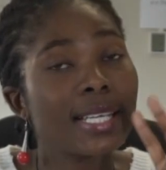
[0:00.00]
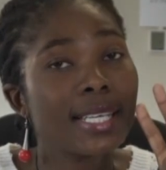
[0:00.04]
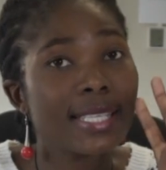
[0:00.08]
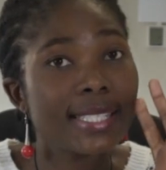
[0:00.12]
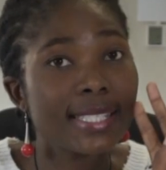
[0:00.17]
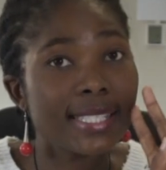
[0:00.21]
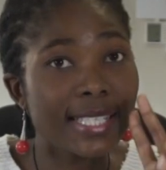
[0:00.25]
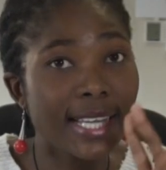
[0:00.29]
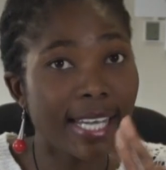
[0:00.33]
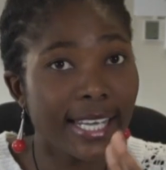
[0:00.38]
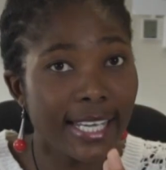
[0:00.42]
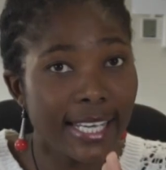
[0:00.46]

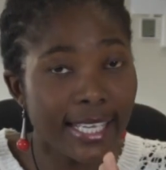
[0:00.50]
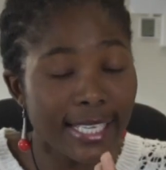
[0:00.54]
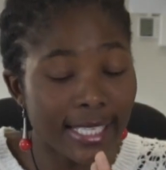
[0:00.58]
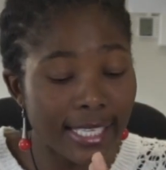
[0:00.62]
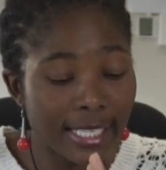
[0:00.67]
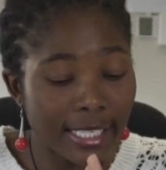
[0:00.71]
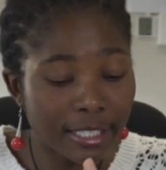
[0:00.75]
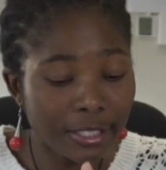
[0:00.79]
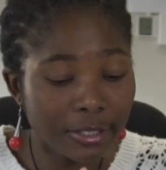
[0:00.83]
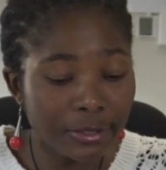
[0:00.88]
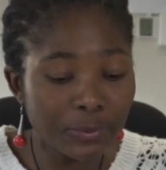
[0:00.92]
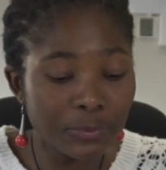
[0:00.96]

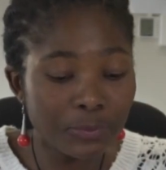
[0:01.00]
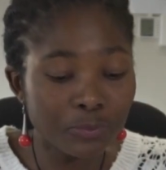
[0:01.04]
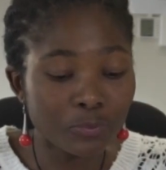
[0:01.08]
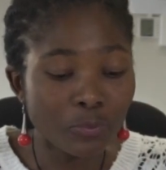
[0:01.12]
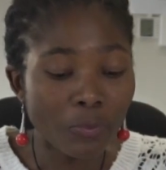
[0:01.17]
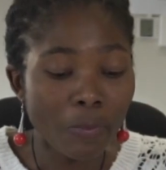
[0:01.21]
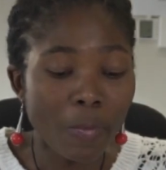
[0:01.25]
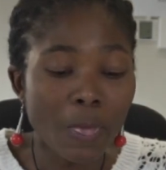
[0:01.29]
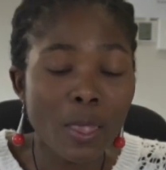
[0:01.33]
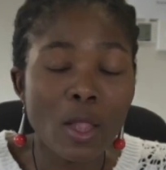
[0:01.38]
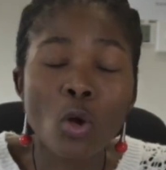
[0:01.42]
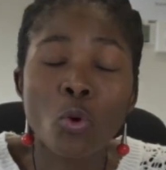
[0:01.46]
Secondly,
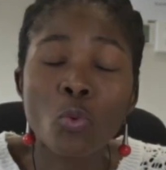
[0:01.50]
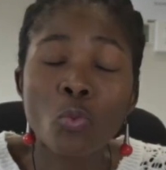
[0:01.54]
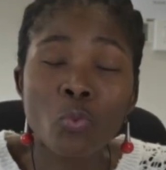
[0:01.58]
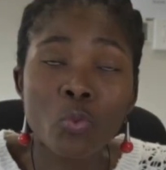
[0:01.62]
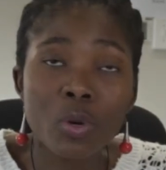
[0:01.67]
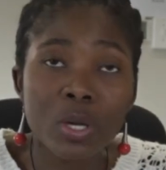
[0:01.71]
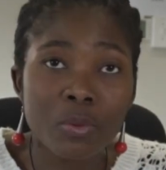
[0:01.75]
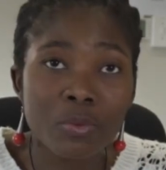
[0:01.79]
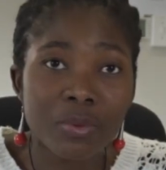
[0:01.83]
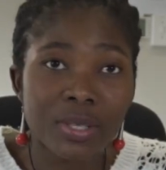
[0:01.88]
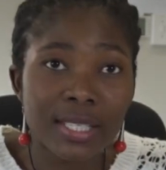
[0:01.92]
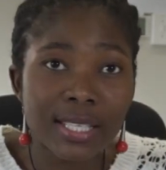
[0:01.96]

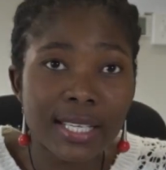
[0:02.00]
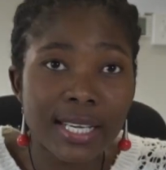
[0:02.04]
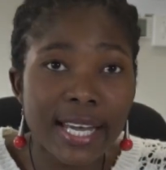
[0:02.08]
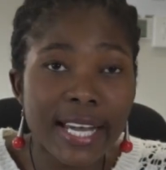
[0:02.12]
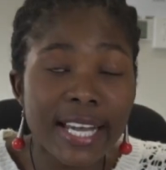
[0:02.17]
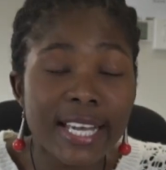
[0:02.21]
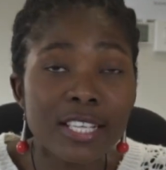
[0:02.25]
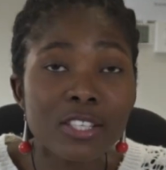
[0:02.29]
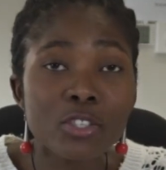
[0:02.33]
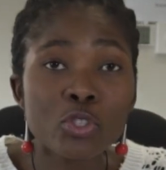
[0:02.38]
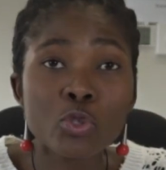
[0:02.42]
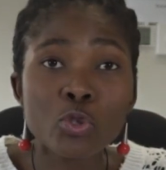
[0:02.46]
we will
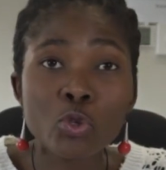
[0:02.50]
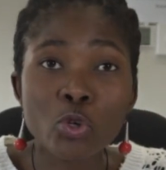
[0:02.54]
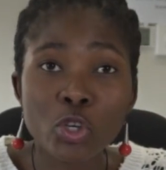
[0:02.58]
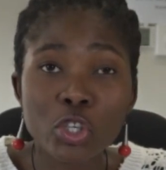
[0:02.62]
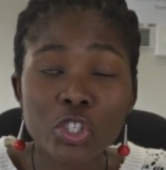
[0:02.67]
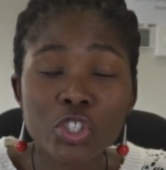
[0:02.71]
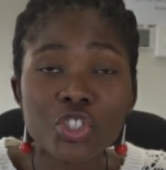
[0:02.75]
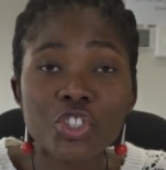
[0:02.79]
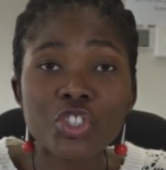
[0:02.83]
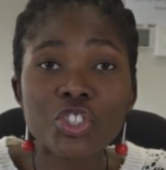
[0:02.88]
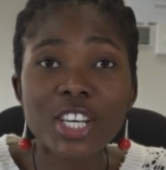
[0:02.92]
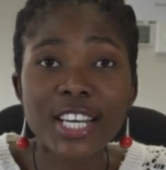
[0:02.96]
learn to
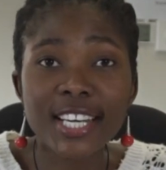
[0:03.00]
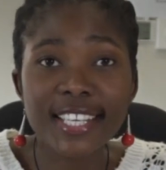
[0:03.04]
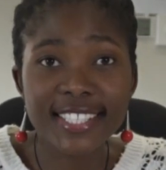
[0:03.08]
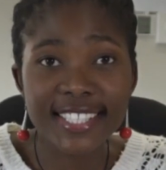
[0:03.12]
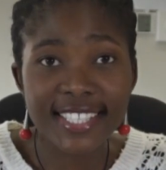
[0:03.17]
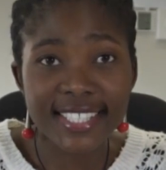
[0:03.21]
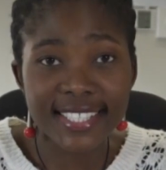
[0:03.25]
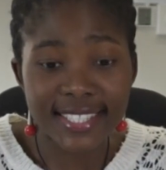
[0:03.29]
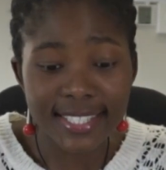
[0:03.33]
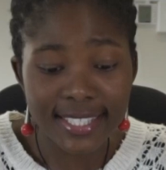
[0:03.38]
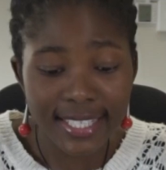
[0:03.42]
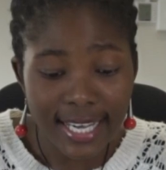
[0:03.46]

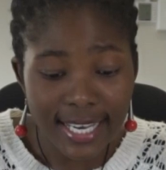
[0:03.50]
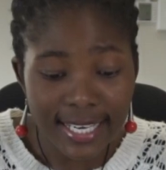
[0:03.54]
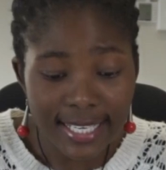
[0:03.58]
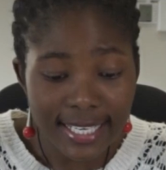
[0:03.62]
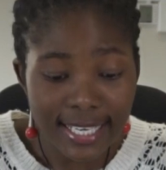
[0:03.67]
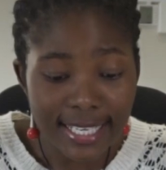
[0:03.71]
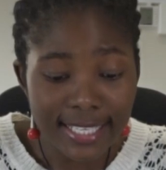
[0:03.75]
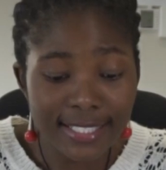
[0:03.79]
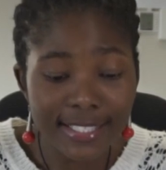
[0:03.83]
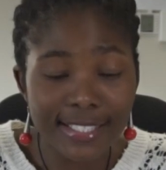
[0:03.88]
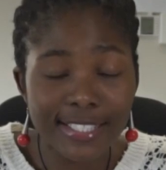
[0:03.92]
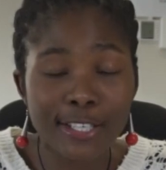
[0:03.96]
construct a
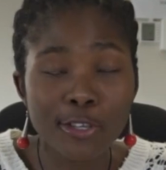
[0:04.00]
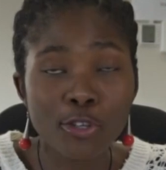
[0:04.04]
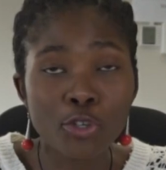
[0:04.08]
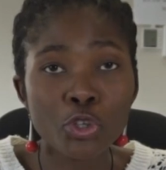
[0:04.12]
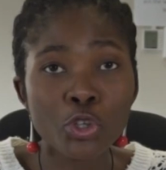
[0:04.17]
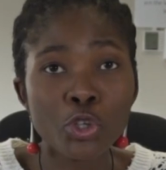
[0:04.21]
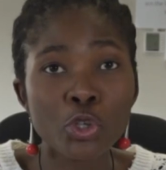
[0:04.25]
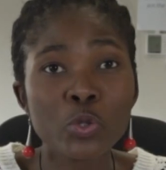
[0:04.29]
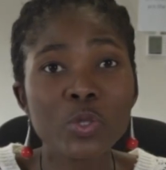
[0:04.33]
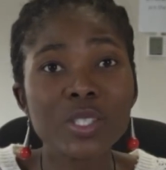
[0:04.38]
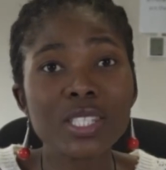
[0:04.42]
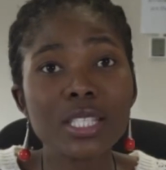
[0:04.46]
sentence
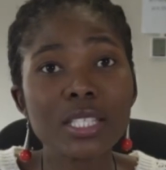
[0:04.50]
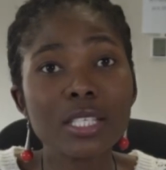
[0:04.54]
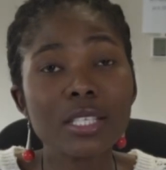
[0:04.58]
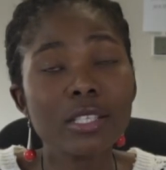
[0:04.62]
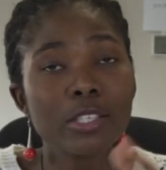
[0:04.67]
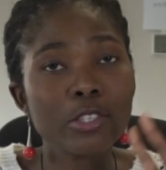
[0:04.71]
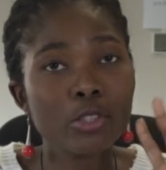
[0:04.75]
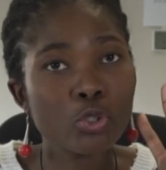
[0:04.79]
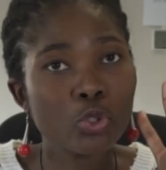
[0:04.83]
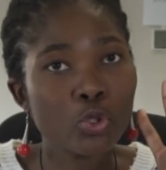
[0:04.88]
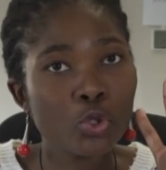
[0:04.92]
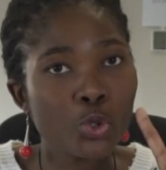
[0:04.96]
using
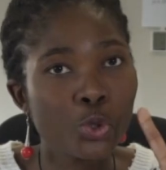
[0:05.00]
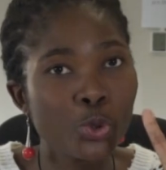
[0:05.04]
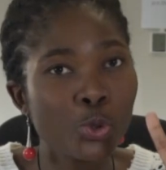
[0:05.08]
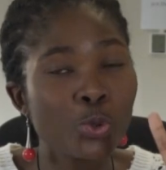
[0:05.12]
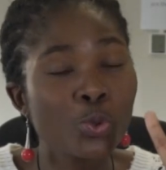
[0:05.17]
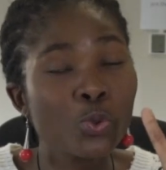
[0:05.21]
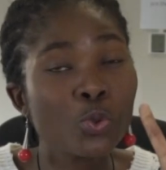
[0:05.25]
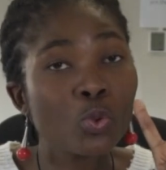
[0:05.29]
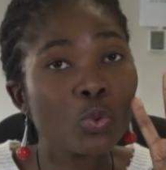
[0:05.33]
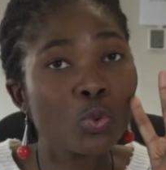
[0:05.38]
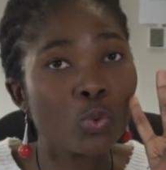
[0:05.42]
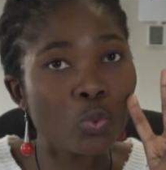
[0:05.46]

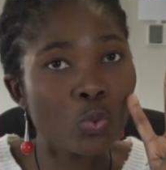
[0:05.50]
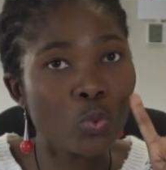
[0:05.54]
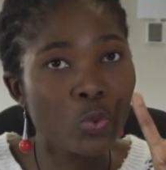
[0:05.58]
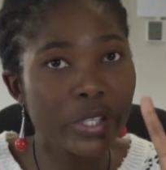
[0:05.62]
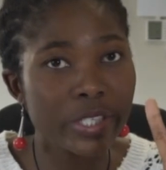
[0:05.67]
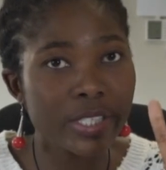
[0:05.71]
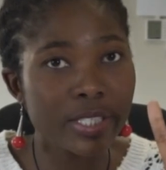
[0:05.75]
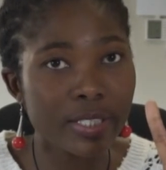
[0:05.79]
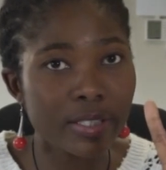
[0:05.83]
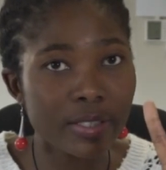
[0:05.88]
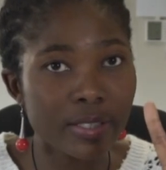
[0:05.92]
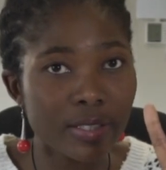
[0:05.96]
2
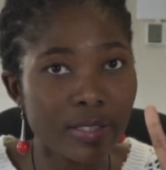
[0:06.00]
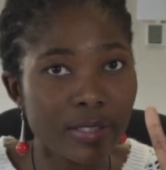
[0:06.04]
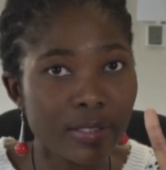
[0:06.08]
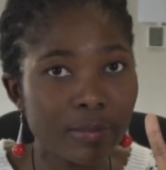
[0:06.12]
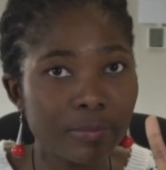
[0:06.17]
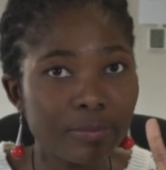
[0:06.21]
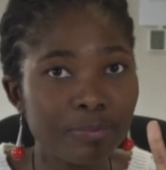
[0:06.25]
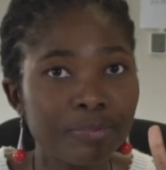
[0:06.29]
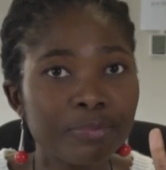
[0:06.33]
words.